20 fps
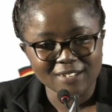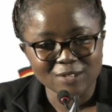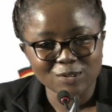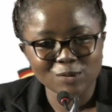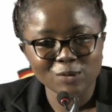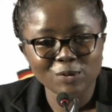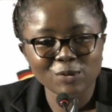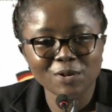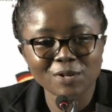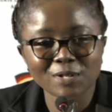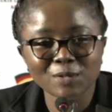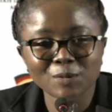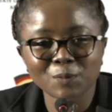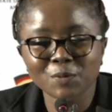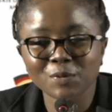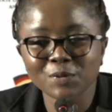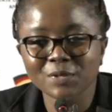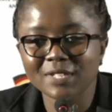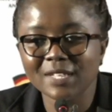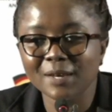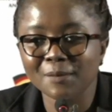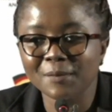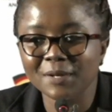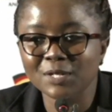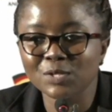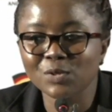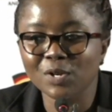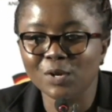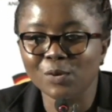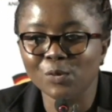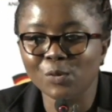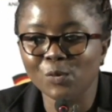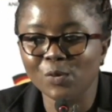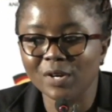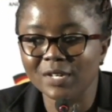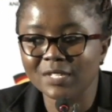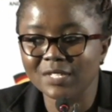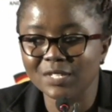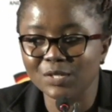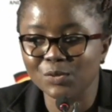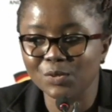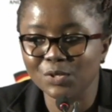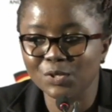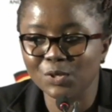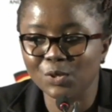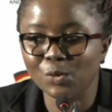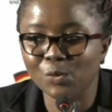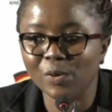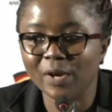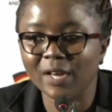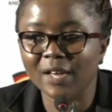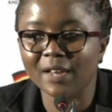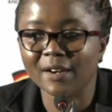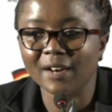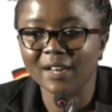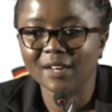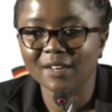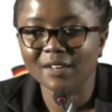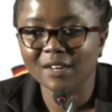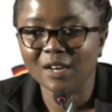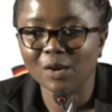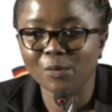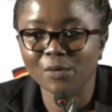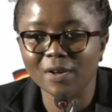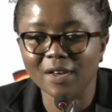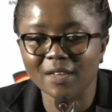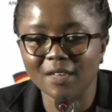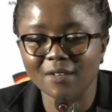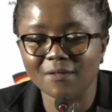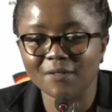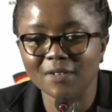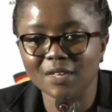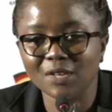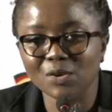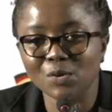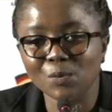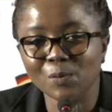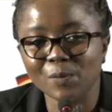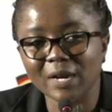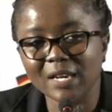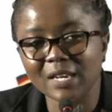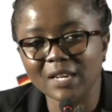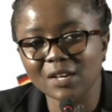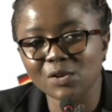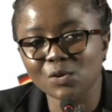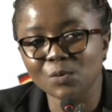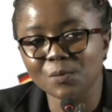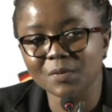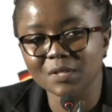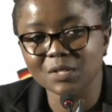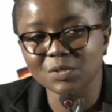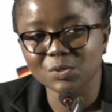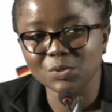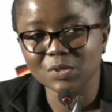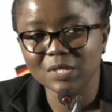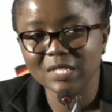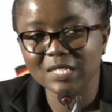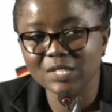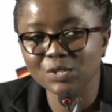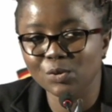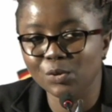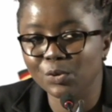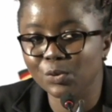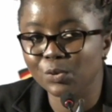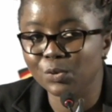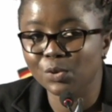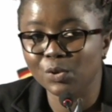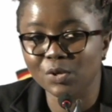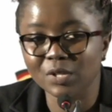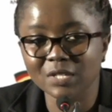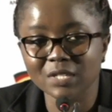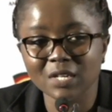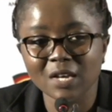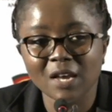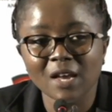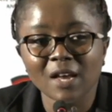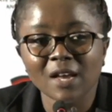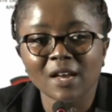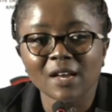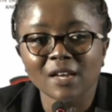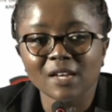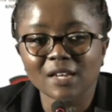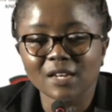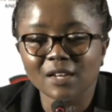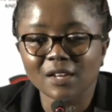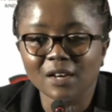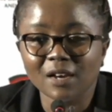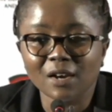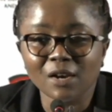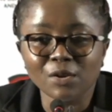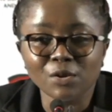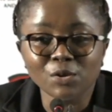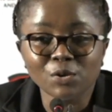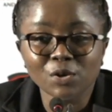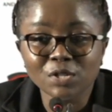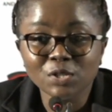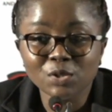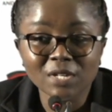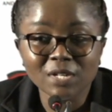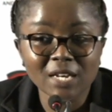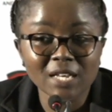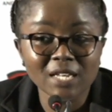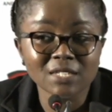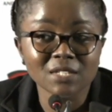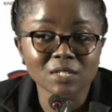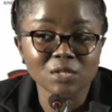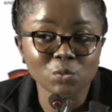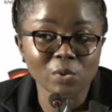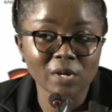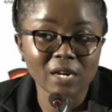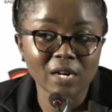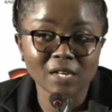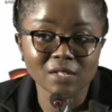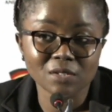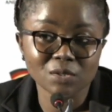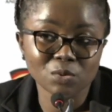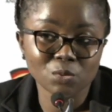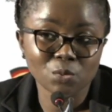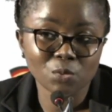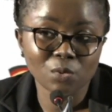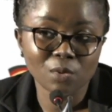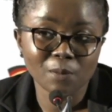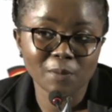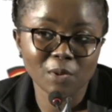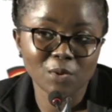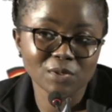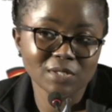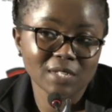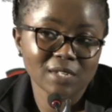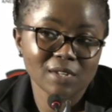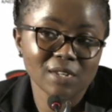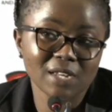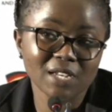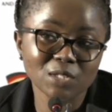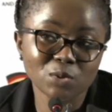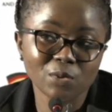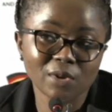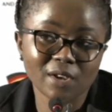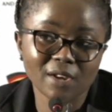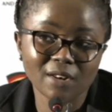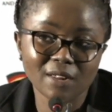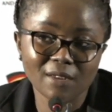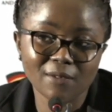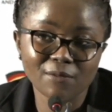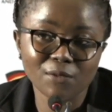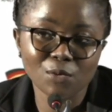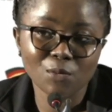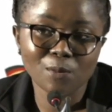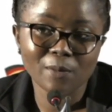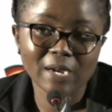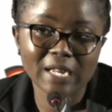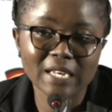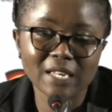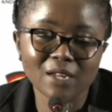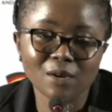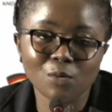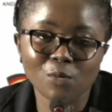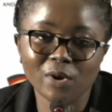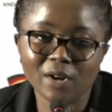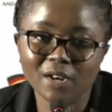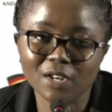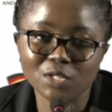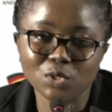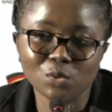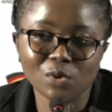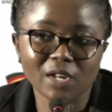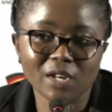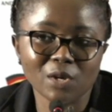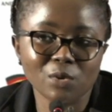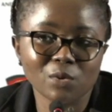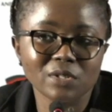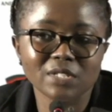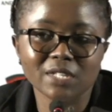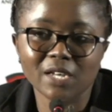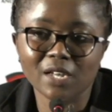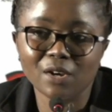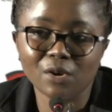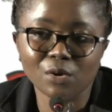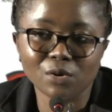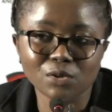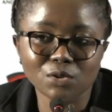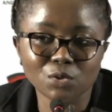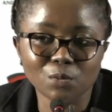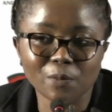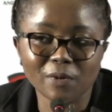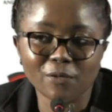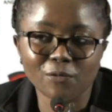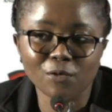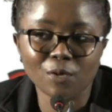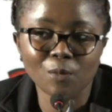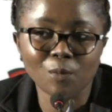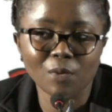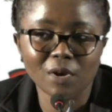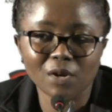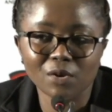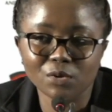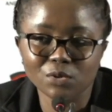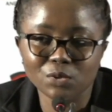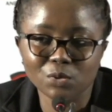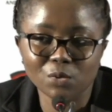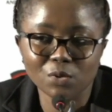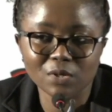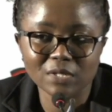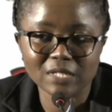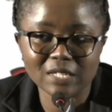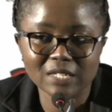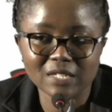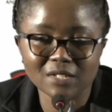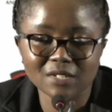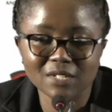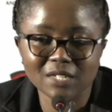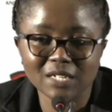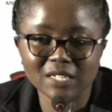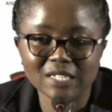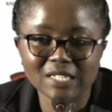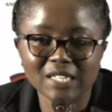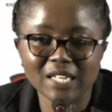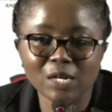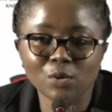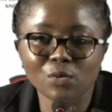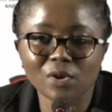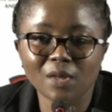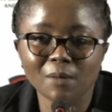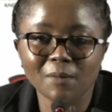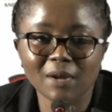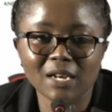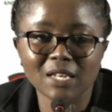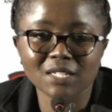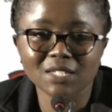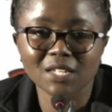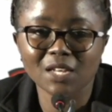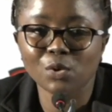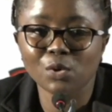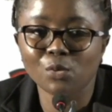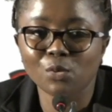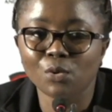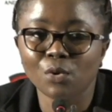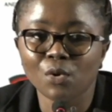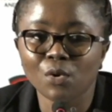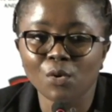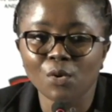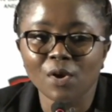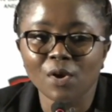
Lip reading: So don't put them into an awkward situation where right now we are giving you money, you misuse it, or you don't utilize it well at school. Because yes, we can give you money when the shule and you decide not to perform well or to concentrate. Then ukimaliza, you